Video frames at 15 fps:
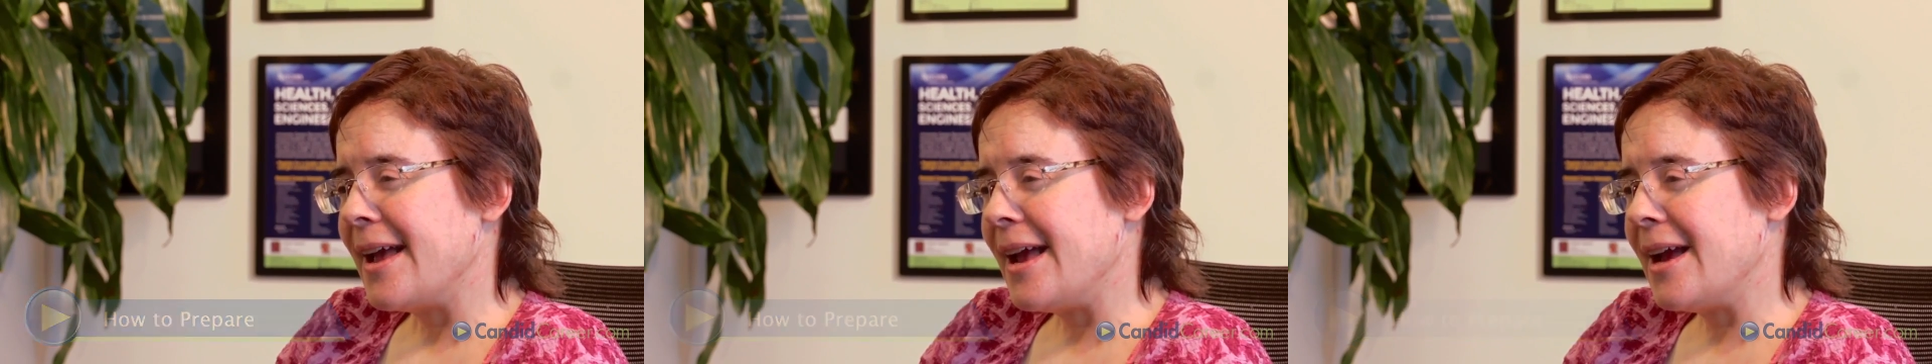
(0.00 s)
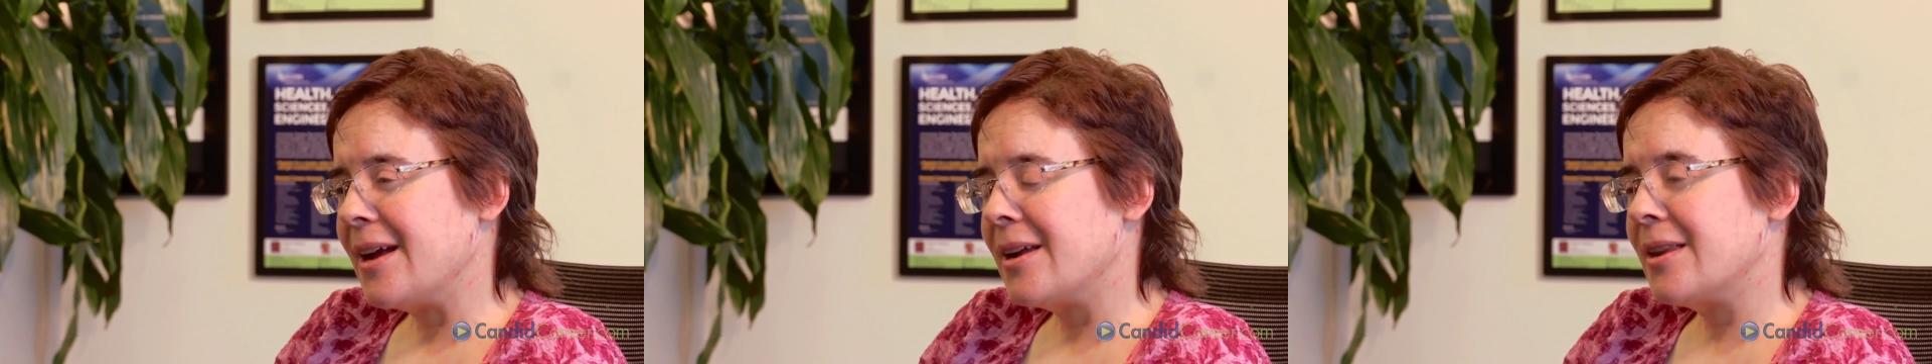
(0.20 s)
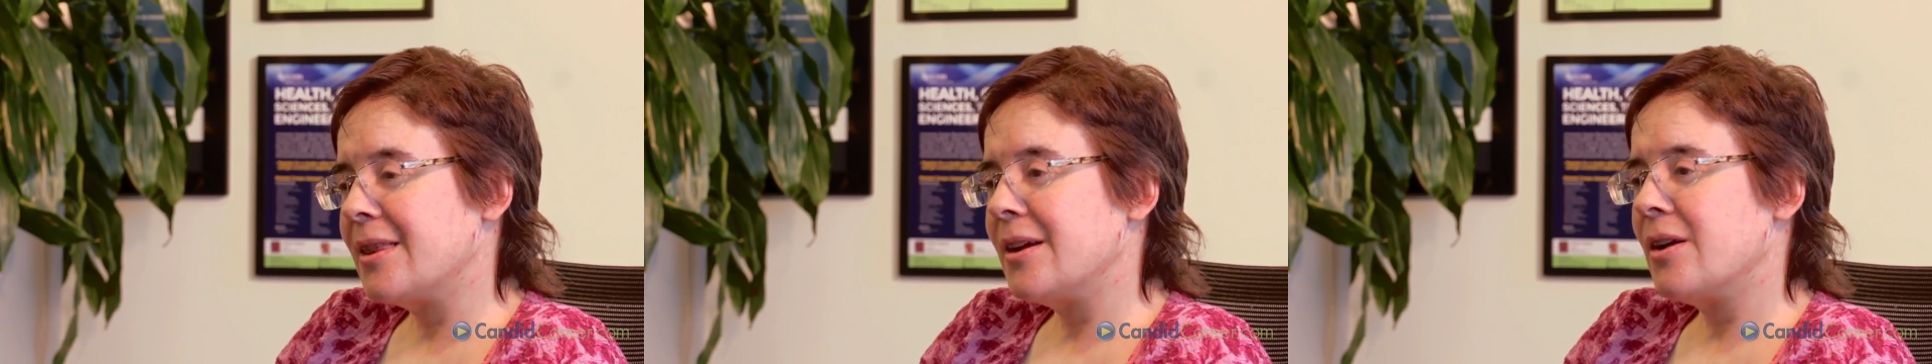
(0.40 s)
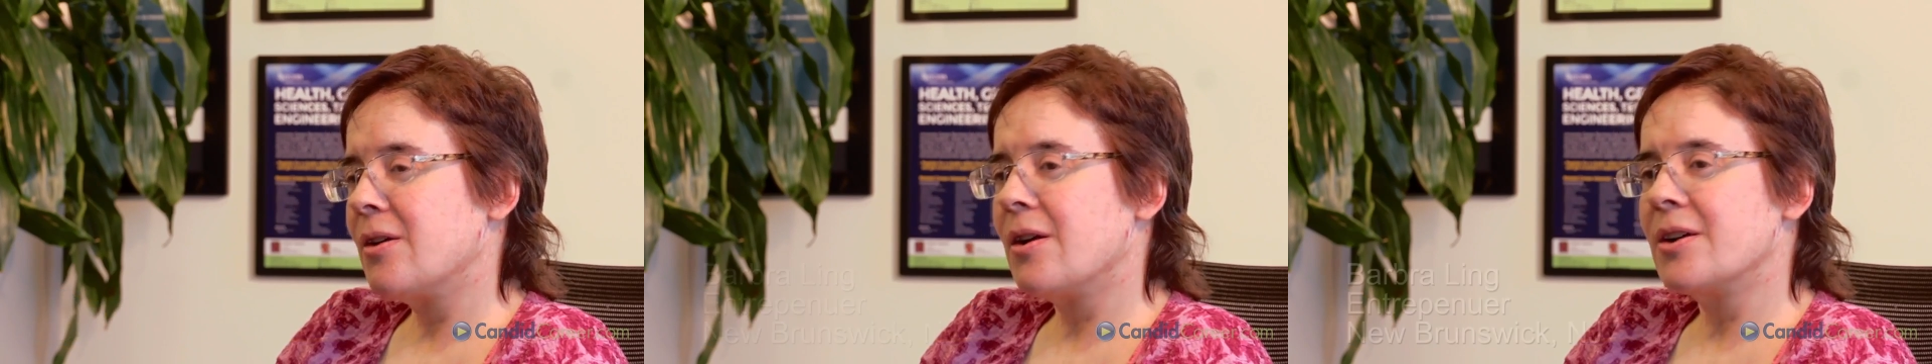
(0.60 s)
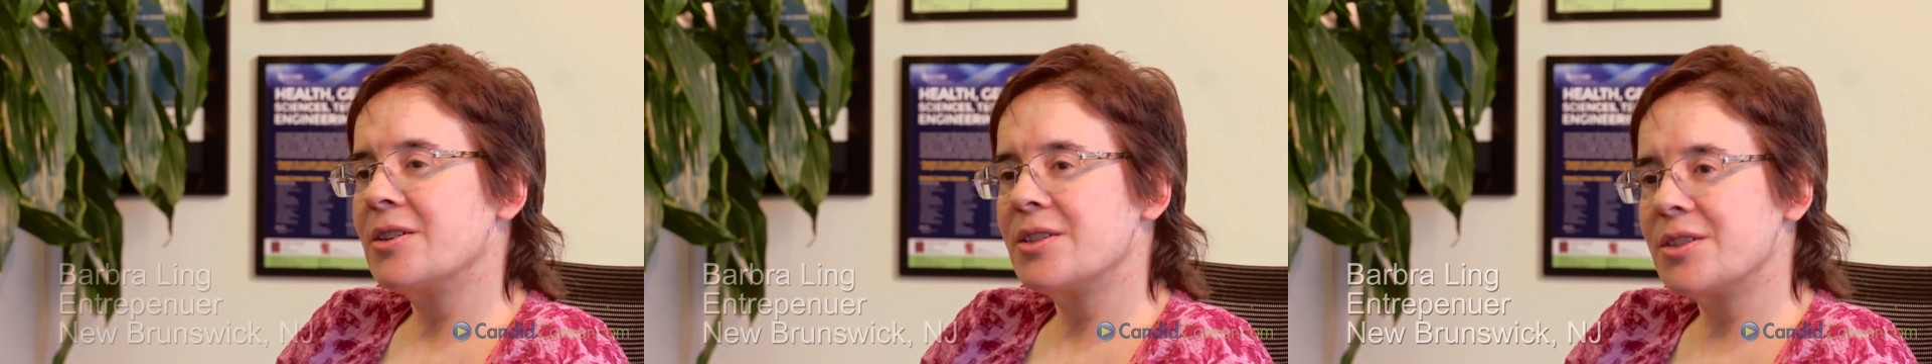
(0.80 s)
and there
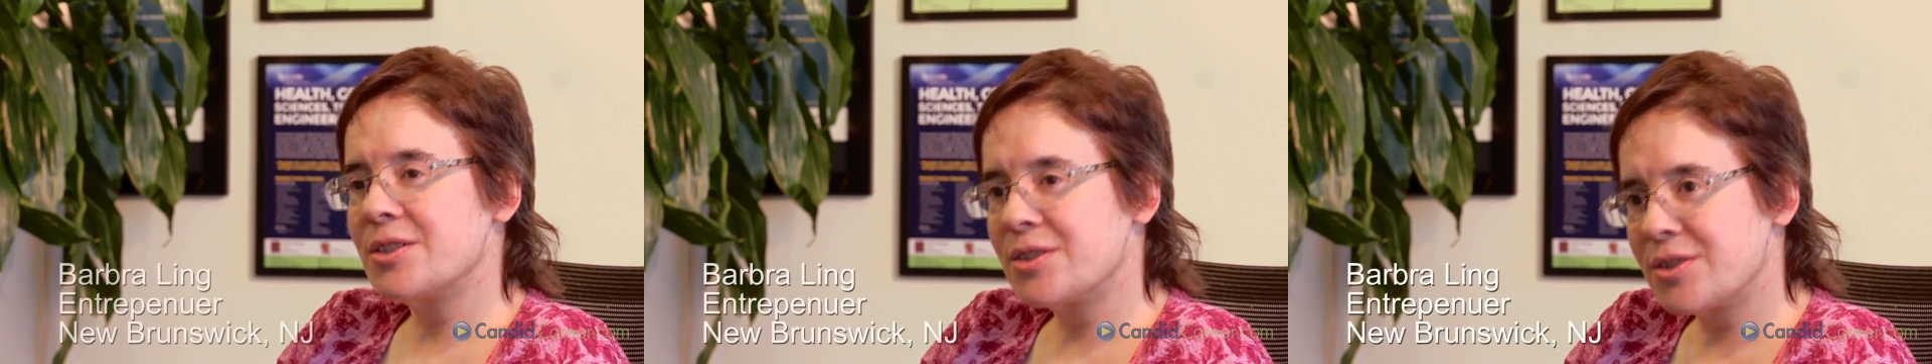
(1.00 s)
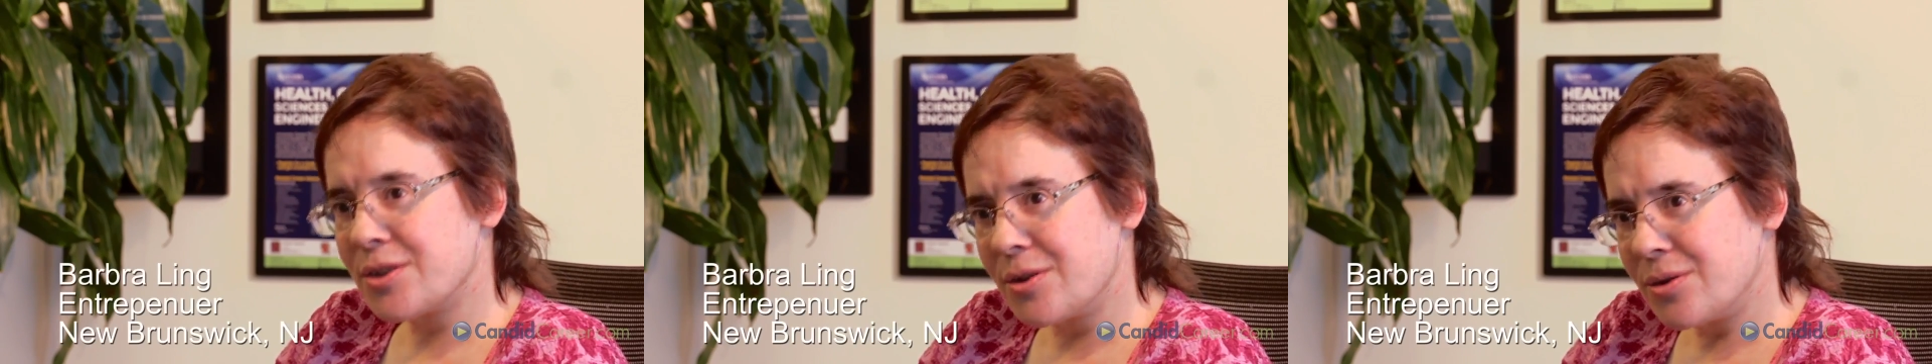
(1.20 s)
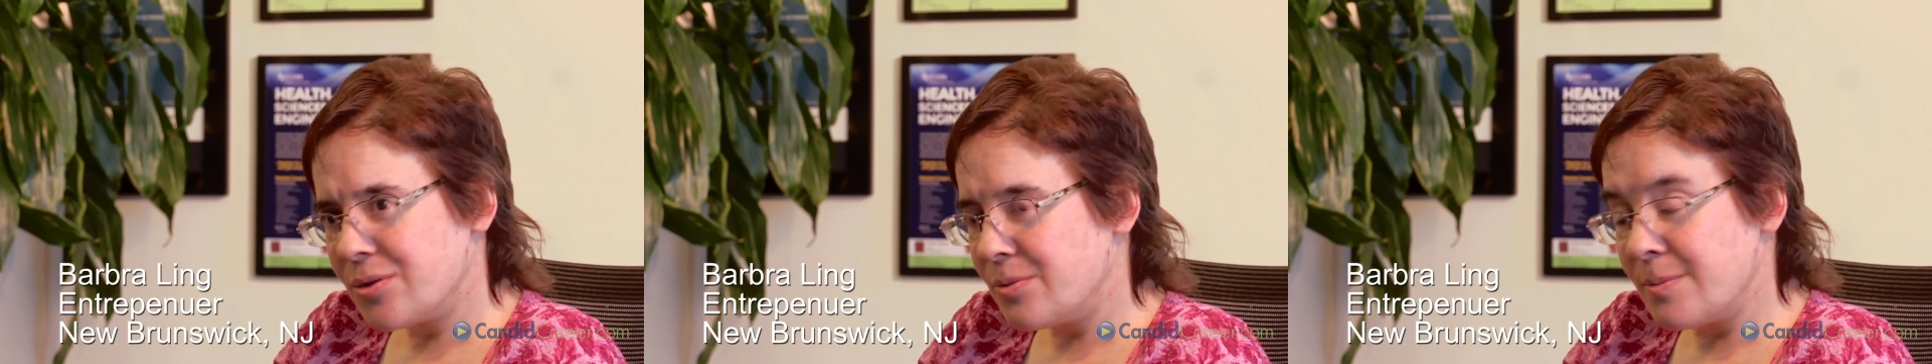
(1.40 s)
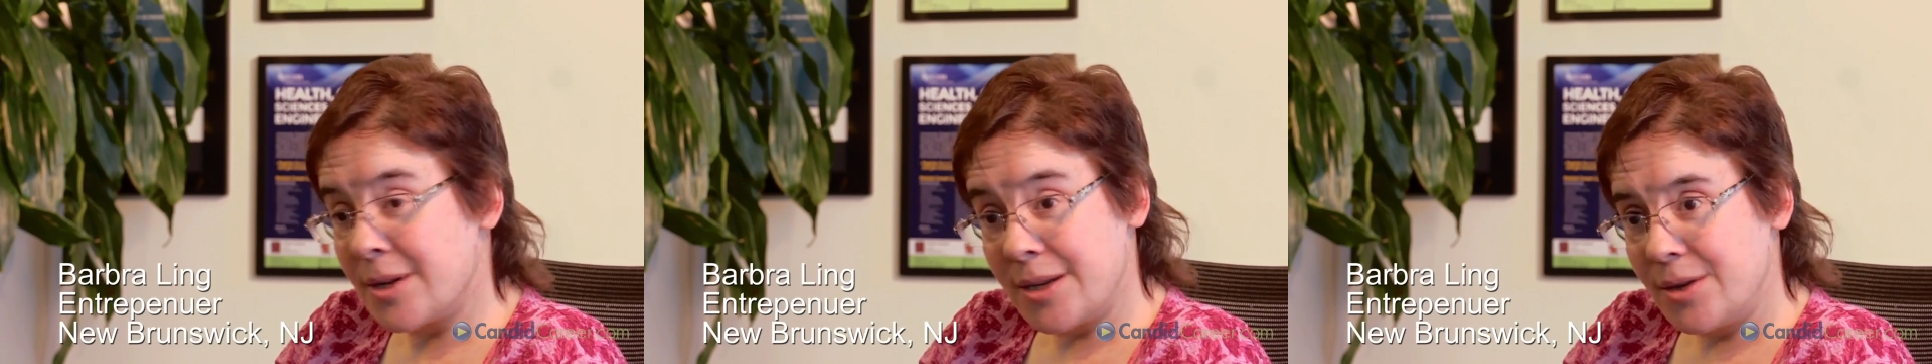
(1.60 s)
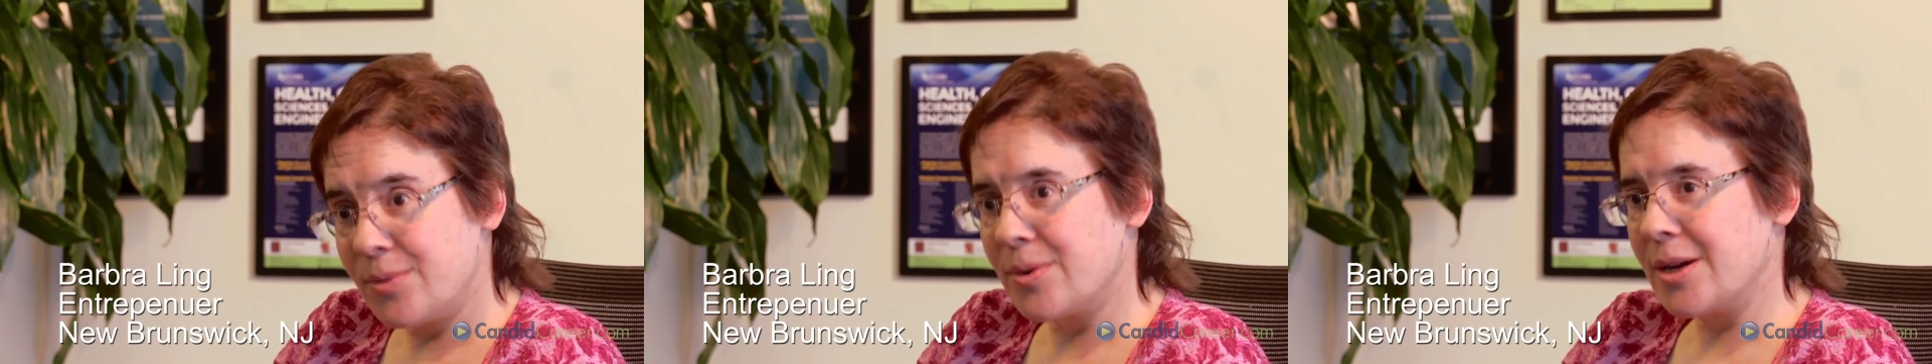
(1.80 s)
are so
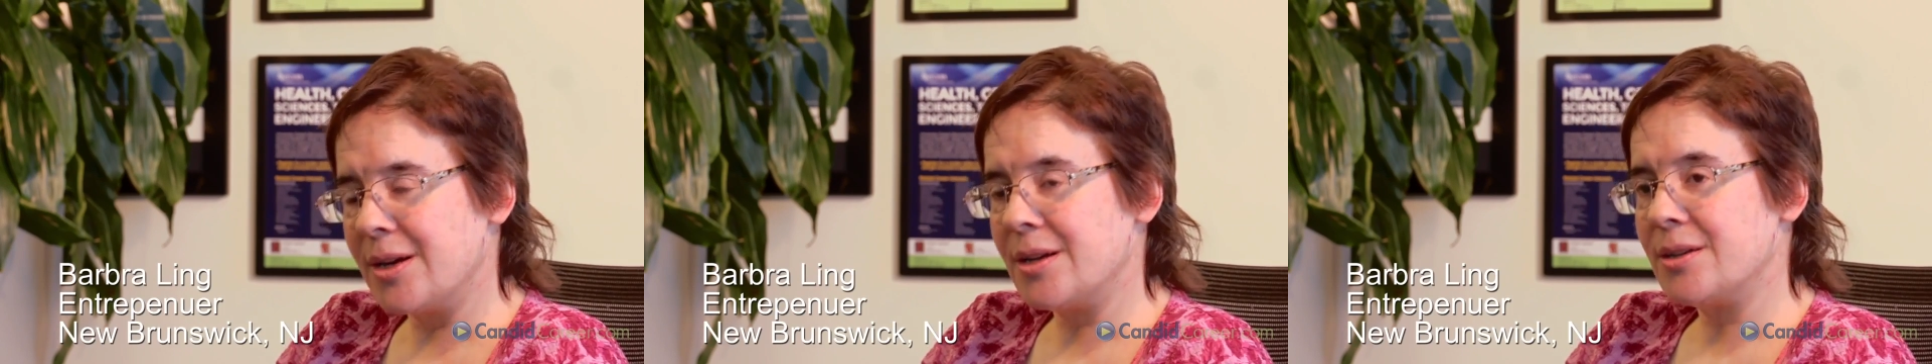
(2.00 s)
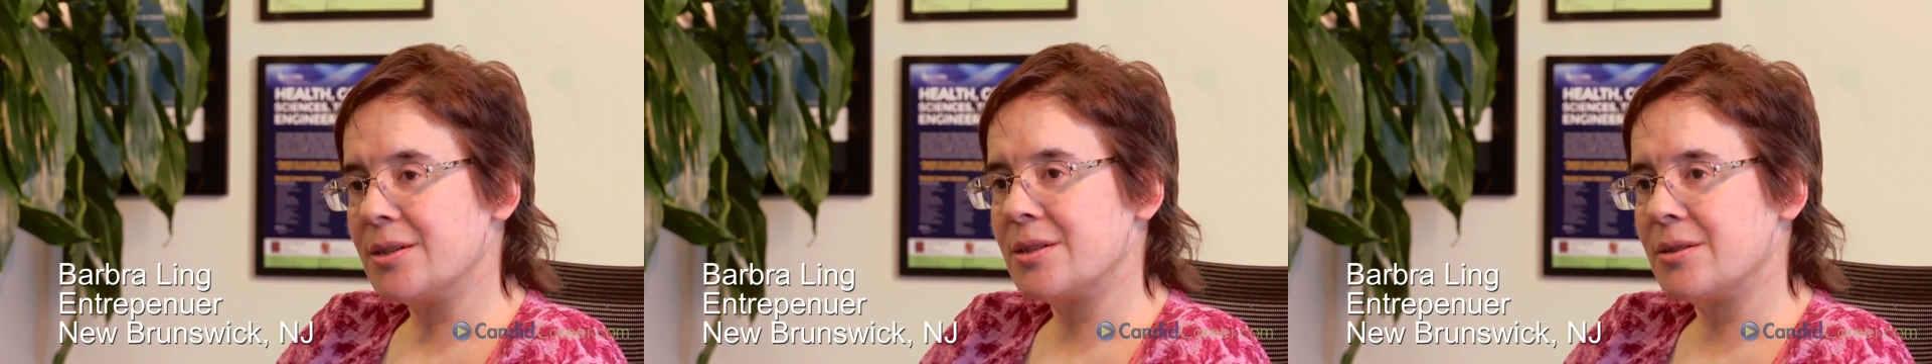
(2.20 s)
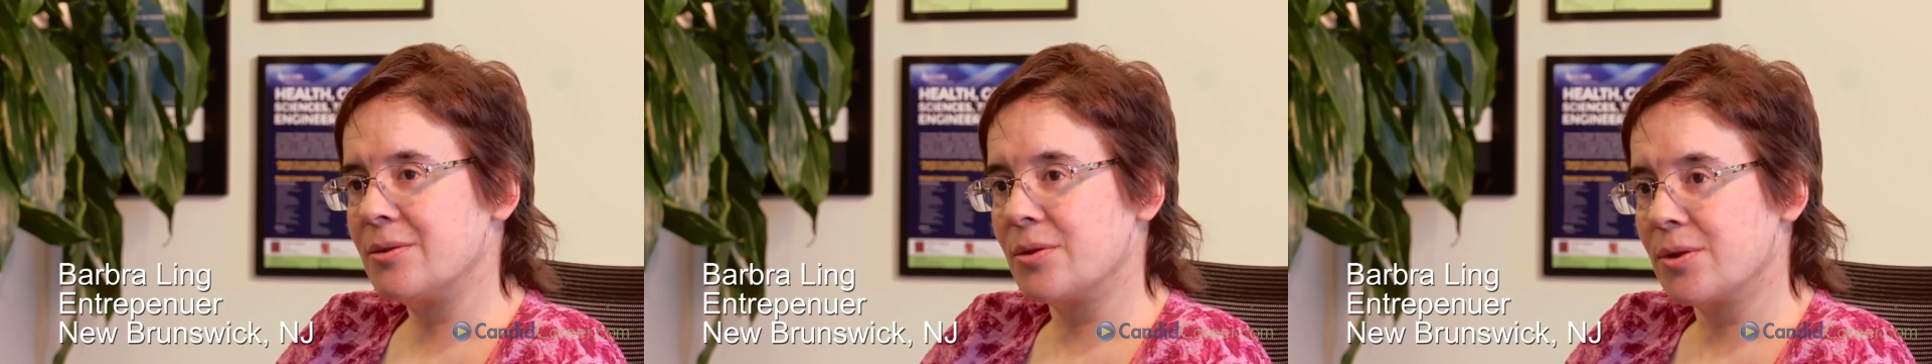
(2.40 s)
many ways to